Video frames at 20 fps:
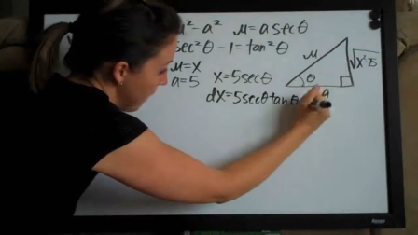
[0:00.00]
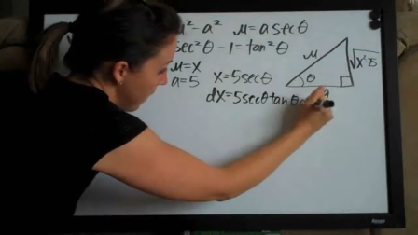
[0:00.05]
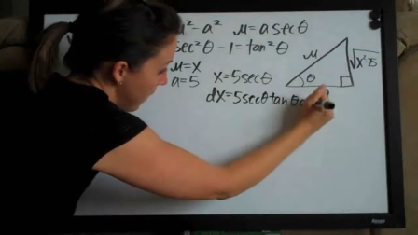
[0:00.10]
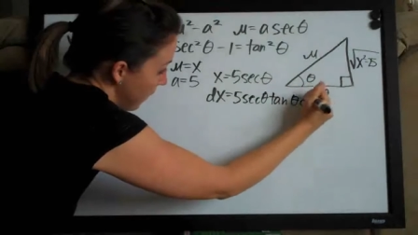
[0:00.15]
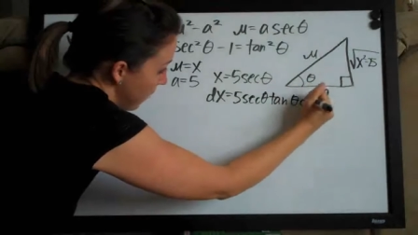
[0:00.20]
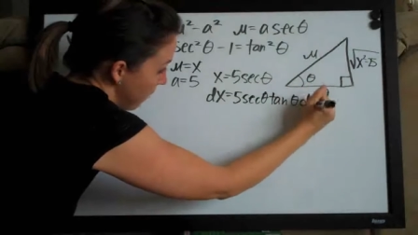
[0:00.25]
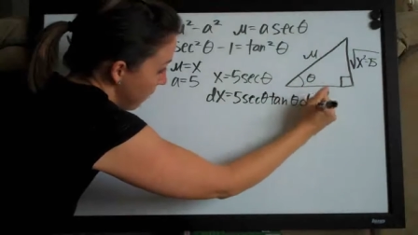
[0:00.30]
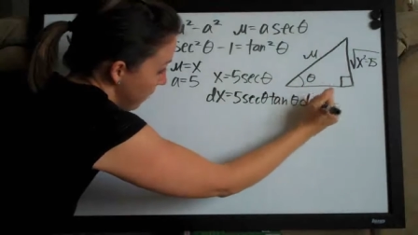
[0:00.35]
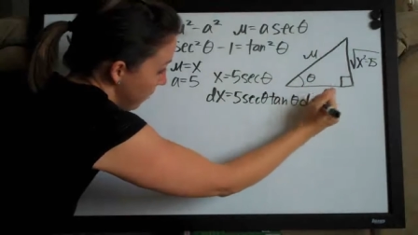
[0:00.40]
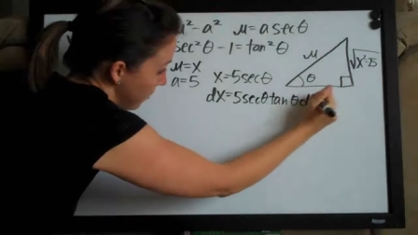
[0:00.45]
then
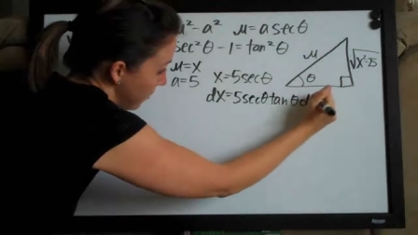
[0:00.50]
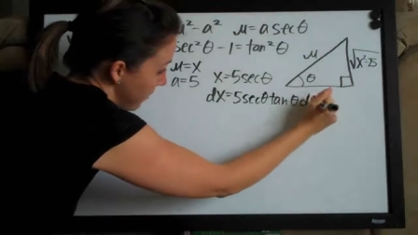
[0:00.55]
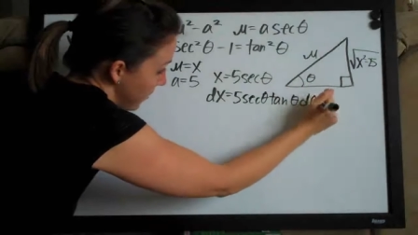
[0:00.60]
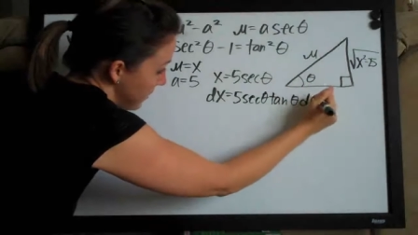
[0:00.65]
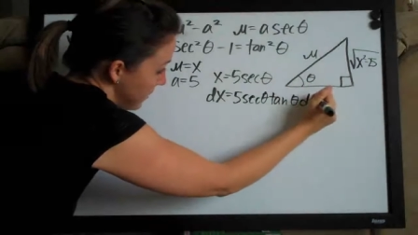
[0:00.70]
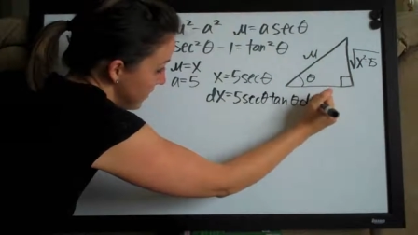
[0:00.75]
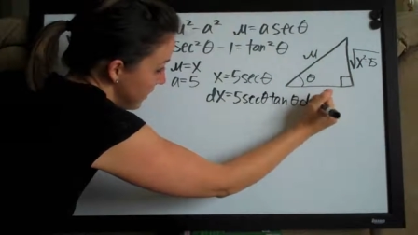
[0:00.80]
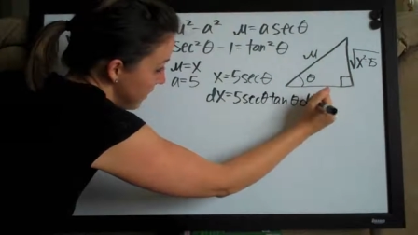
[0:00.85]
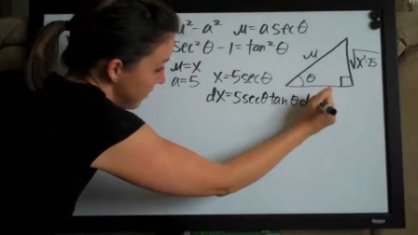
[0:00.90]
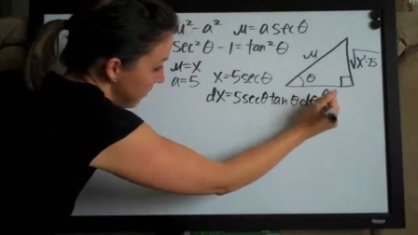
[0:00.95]
we always add
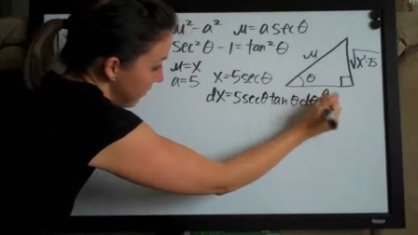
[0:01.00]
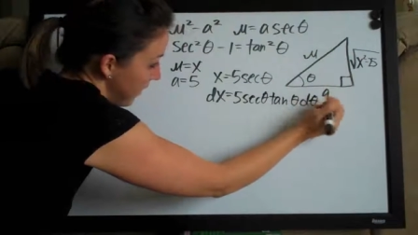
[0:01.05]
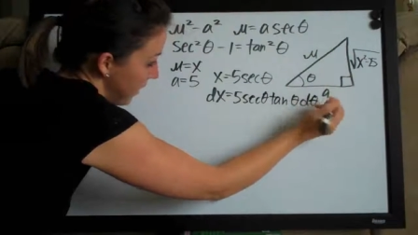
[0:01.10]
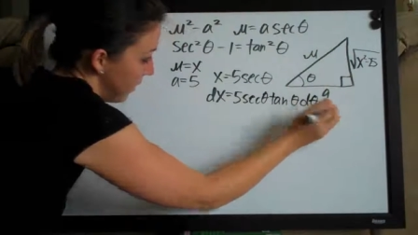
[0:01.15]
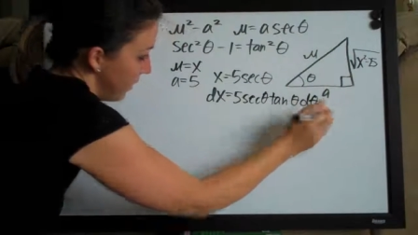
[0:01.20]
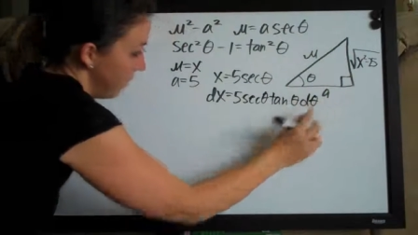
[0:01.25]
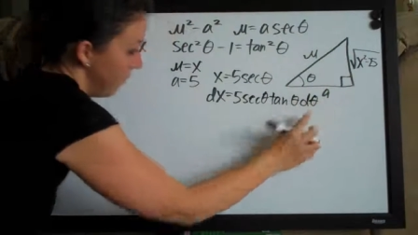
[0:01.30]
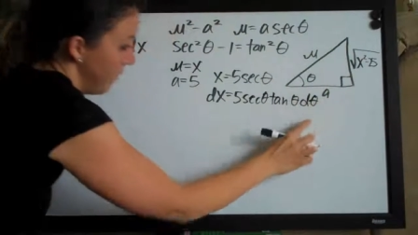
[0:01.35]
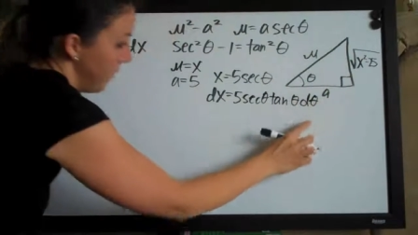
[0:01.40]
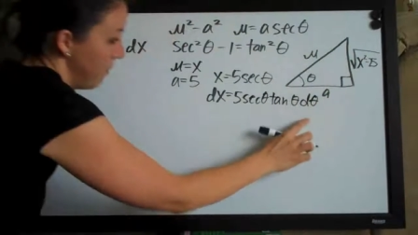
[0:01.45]
d theta,
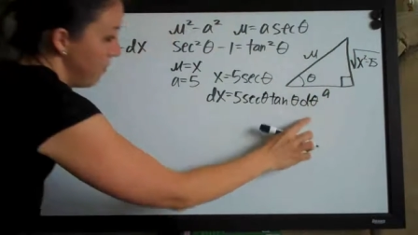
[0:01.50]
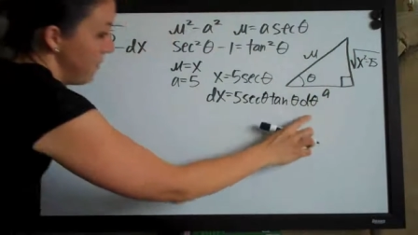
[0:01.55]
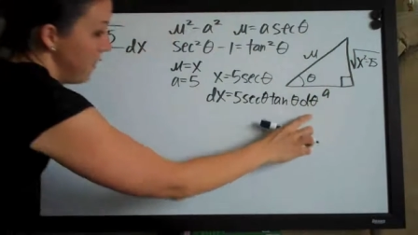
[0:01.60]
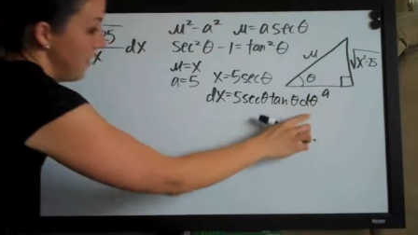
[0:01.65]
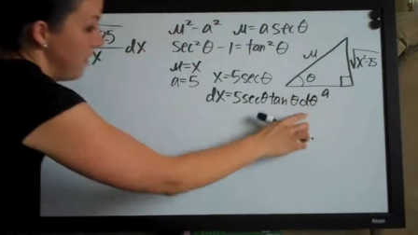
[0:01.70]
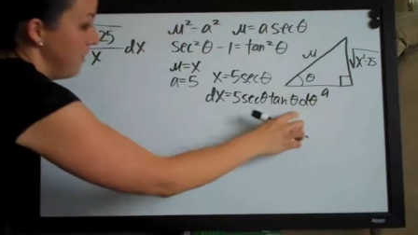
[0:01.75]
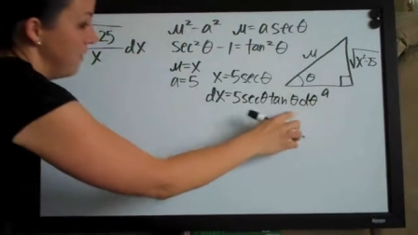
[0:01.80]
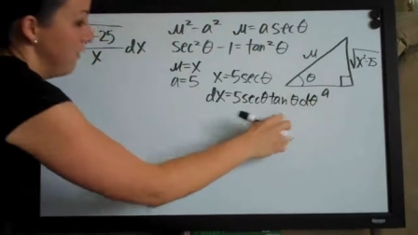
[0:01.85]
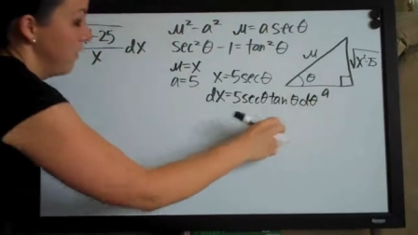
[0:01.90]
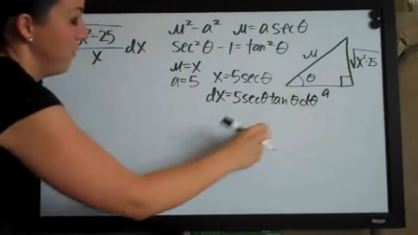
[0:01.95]
right,
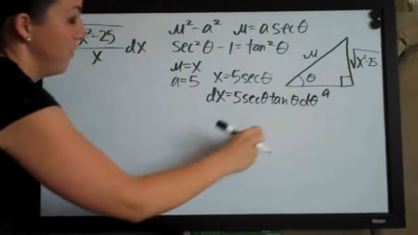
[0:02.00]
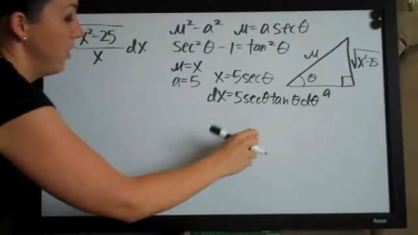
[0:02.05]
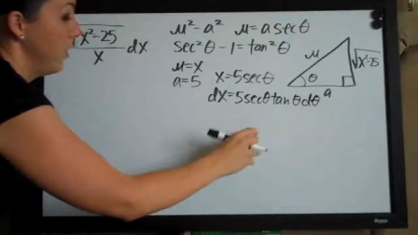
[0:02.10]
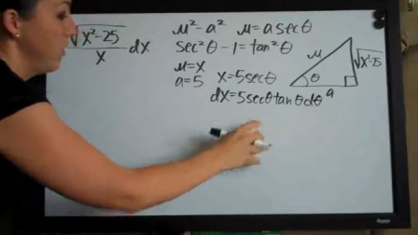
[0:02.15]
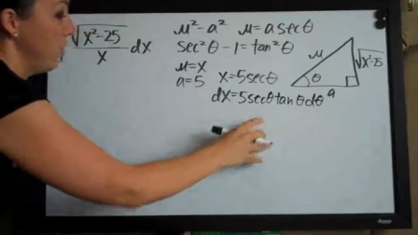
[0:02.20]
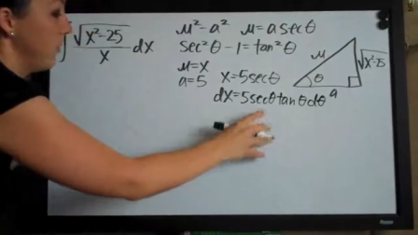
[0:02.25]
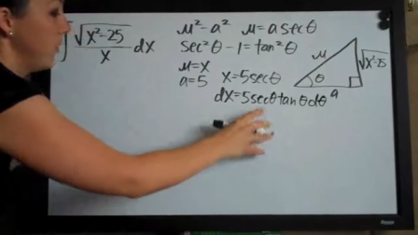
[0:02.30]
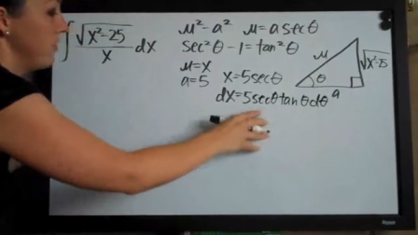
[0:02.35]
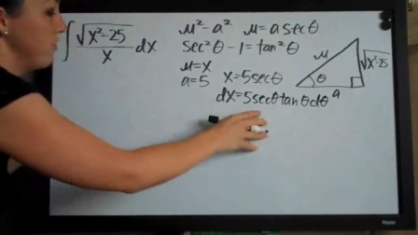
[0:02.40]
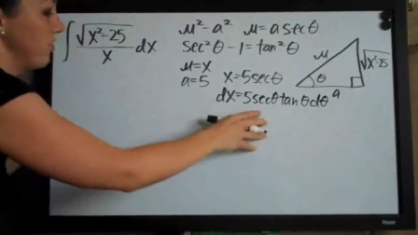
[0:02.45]
because
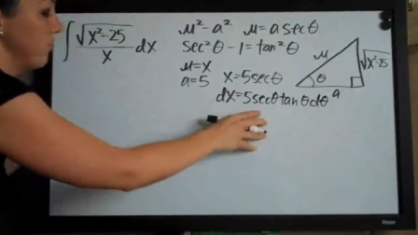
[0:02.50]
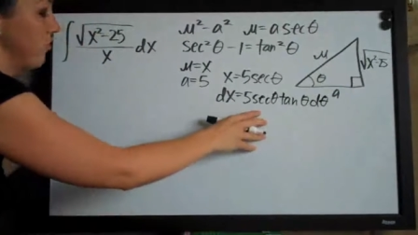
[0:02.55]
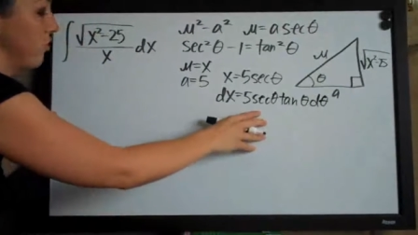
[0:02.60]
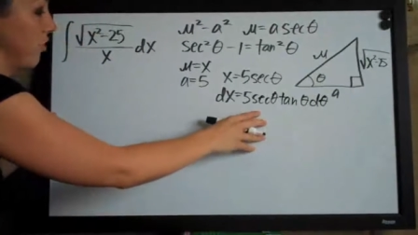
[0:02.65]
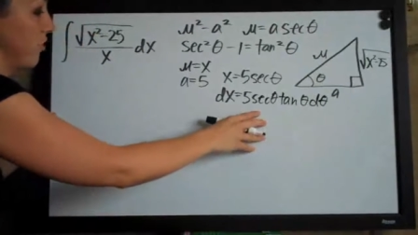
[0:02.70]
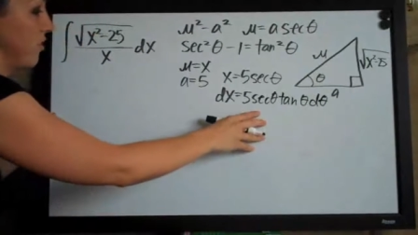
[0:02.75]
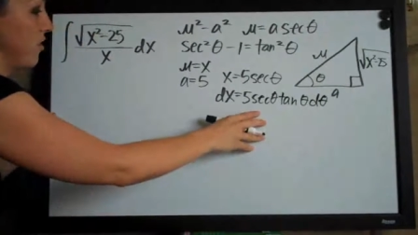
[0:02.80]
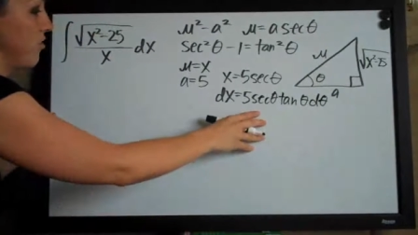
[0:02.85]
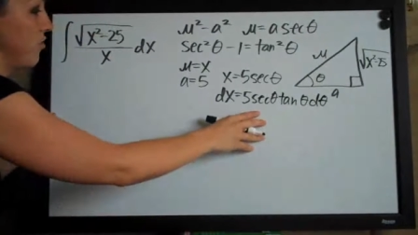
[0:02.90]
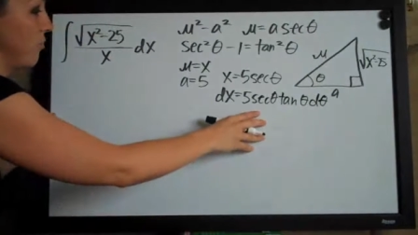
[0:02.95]
we just took
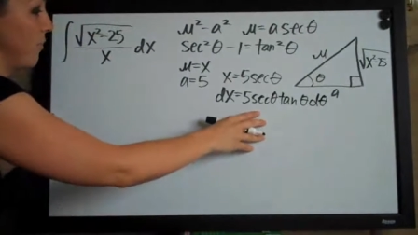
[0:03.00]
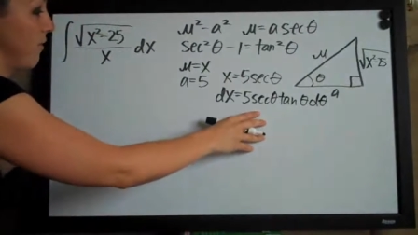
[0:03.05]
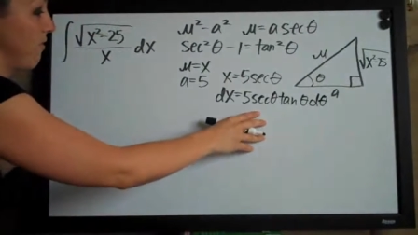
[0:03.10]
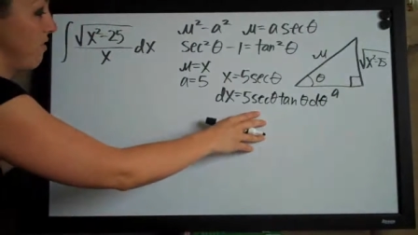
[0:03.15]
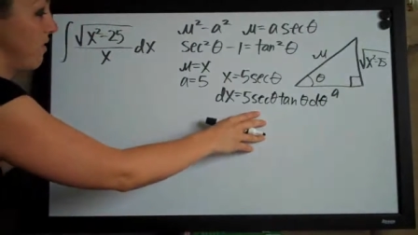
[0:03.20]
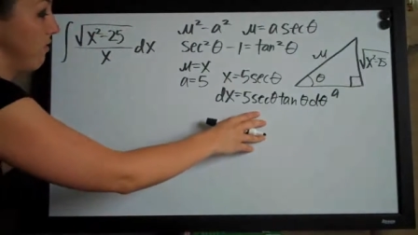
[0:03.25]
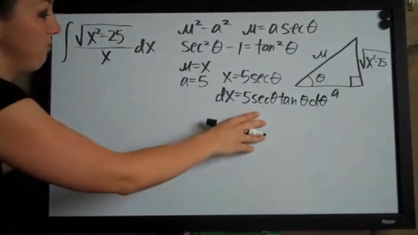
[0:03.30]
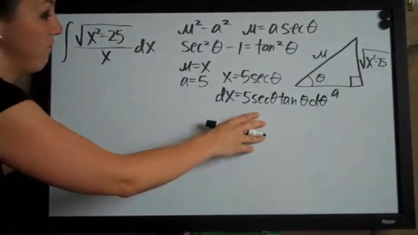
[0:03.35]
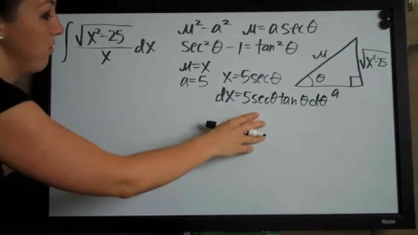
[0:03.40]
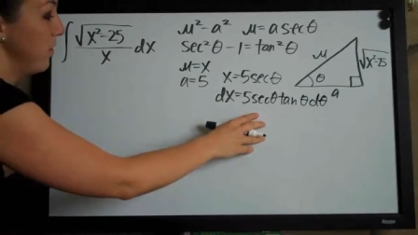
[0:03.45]
the derivative.